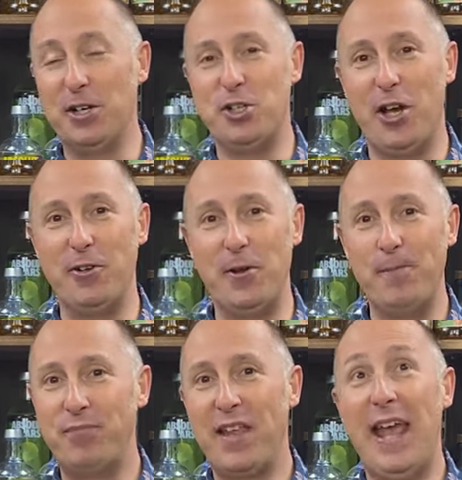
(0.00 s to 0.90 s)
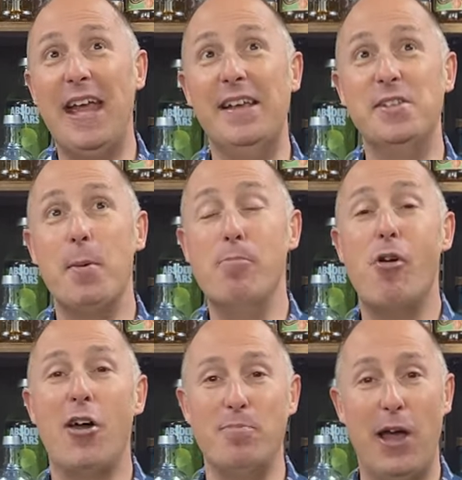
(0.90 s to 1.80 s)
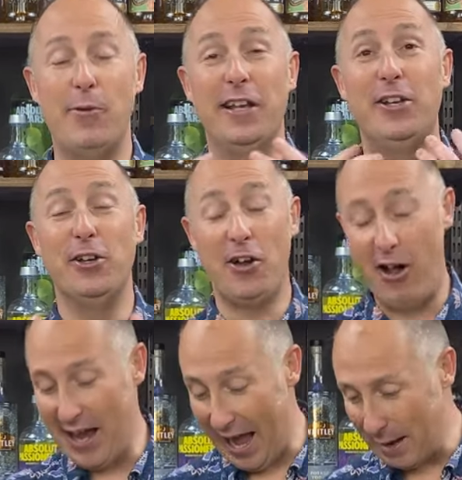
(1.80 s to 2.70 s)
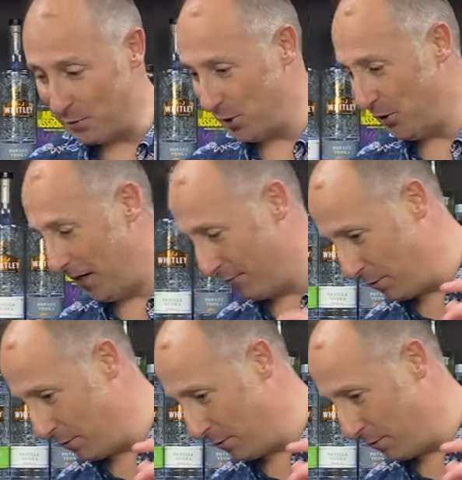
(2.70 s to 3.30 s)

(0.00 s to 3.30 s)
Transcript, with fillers: going to show you is mind-blowingly good. I absolutely love